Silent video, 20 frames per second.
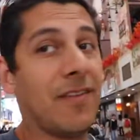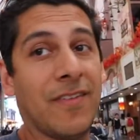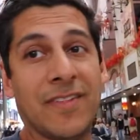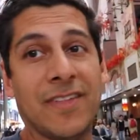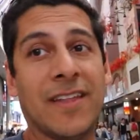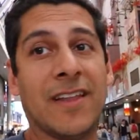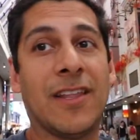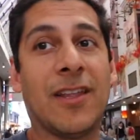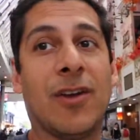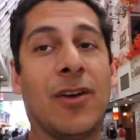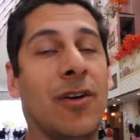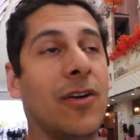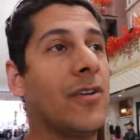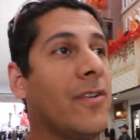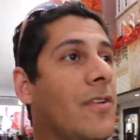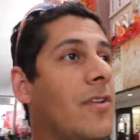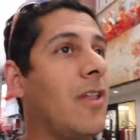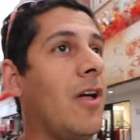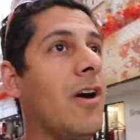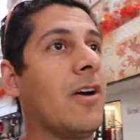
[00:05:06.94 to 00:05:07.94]
loving that little
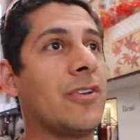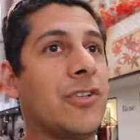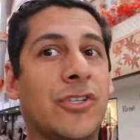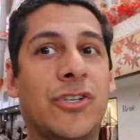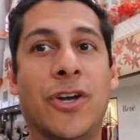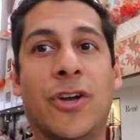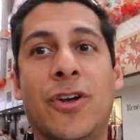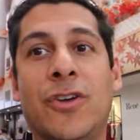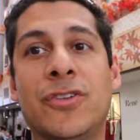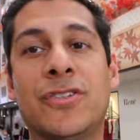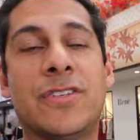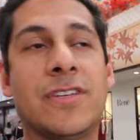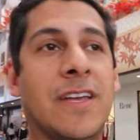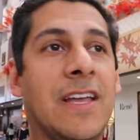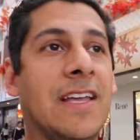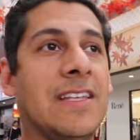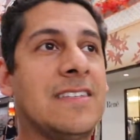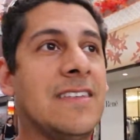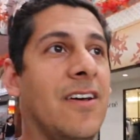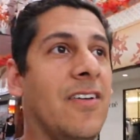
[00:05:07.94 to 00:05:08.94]
clock shows. It
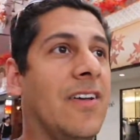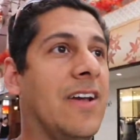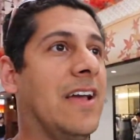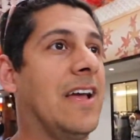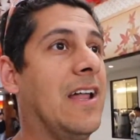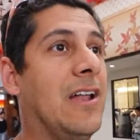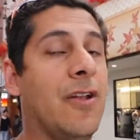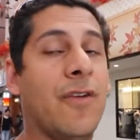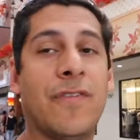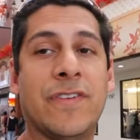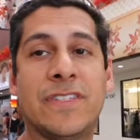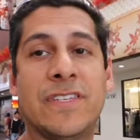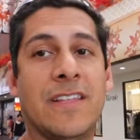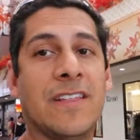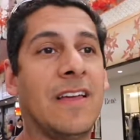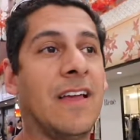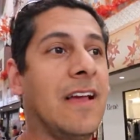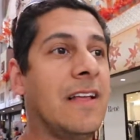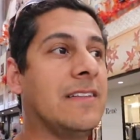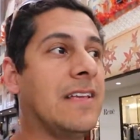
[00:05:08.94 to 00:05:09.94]
hits on like, I don't know if it's
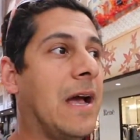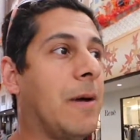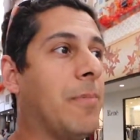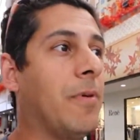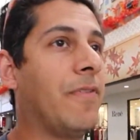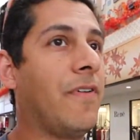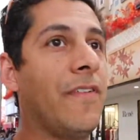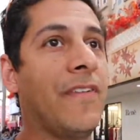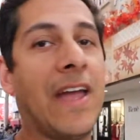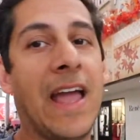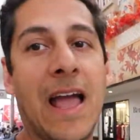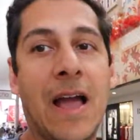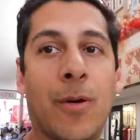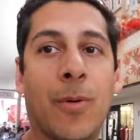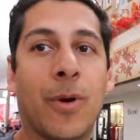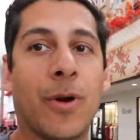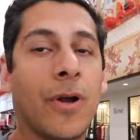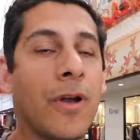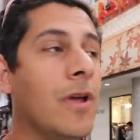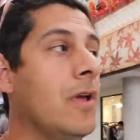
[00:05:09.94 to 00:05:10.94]
at the top of every
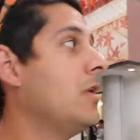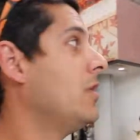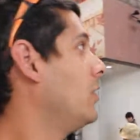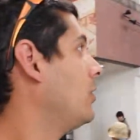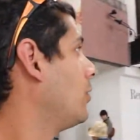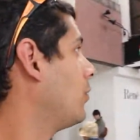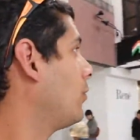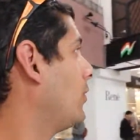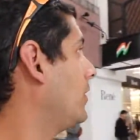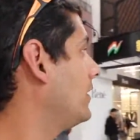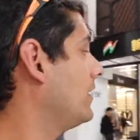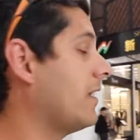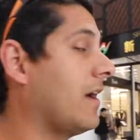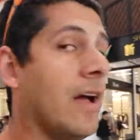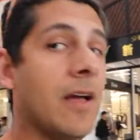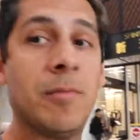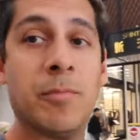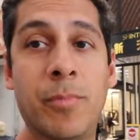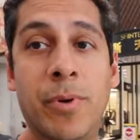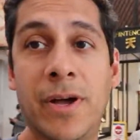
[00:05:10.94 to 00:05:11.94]
hour or
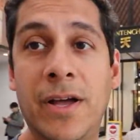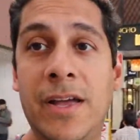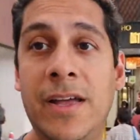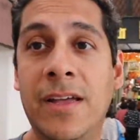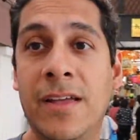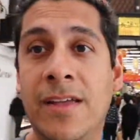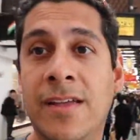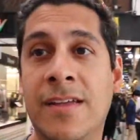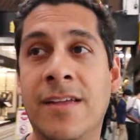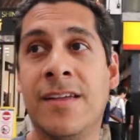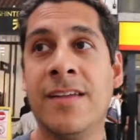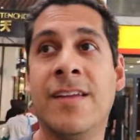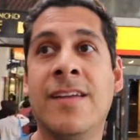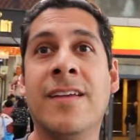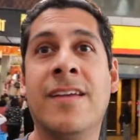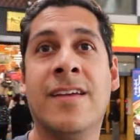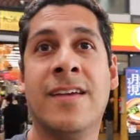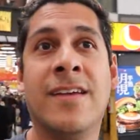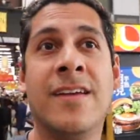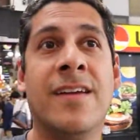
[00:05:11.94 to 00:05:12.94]
whatnot, but
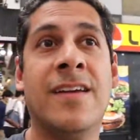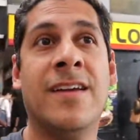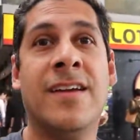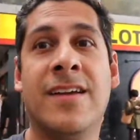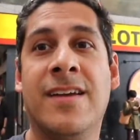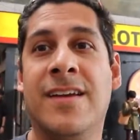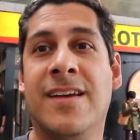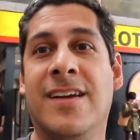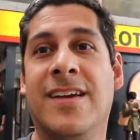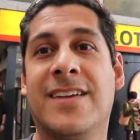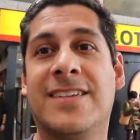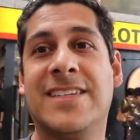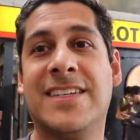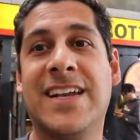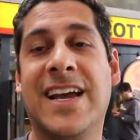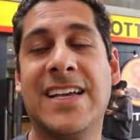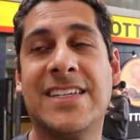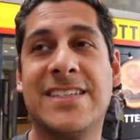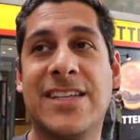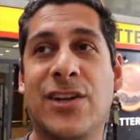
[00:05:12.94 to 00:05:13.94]
it's a
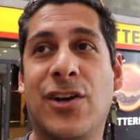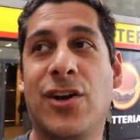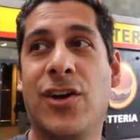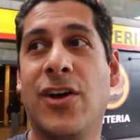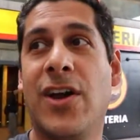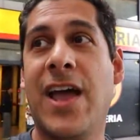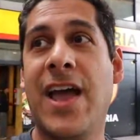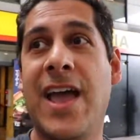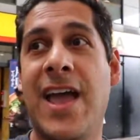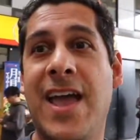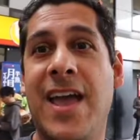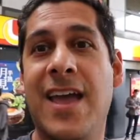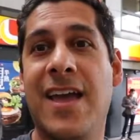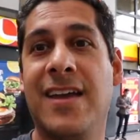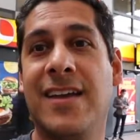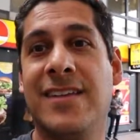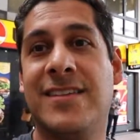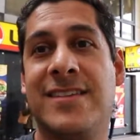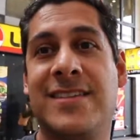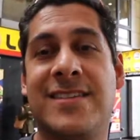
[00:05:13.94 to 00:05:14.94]
nice little,
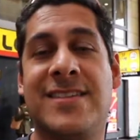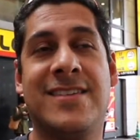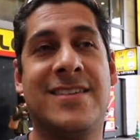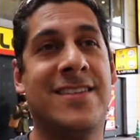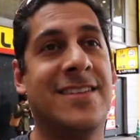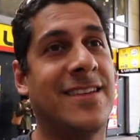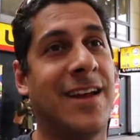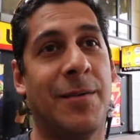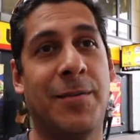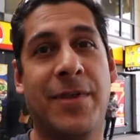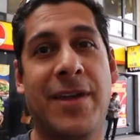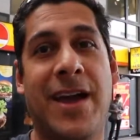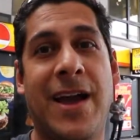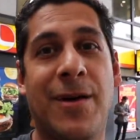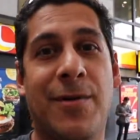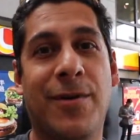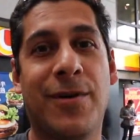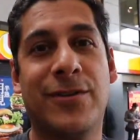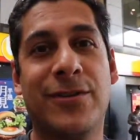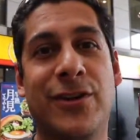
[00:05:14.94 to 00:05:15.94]
hey, it's top of the
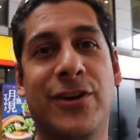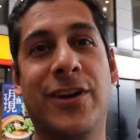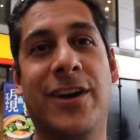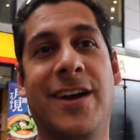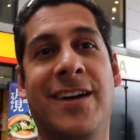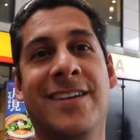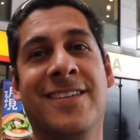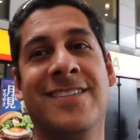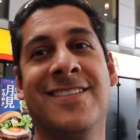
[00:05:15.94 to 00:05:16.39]
hour to you.